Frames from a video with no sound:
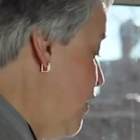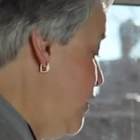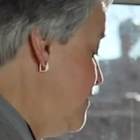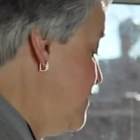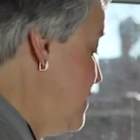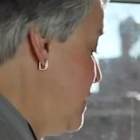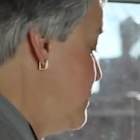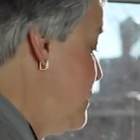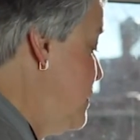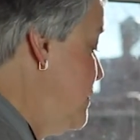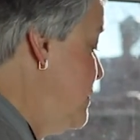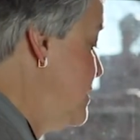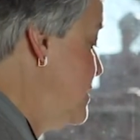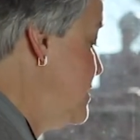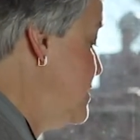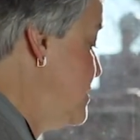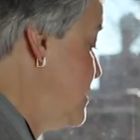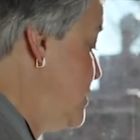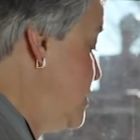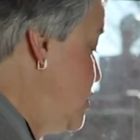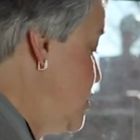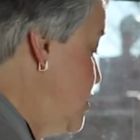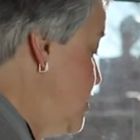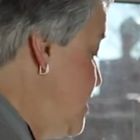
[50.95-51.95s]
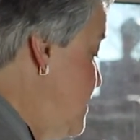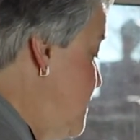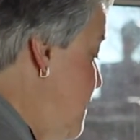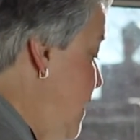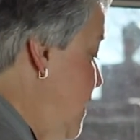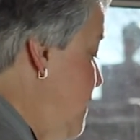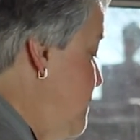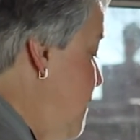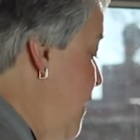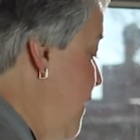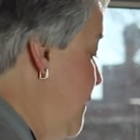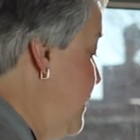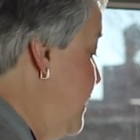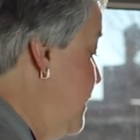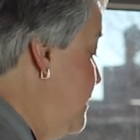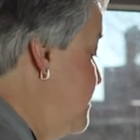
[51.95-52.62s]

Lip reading: are some of the decisions made by the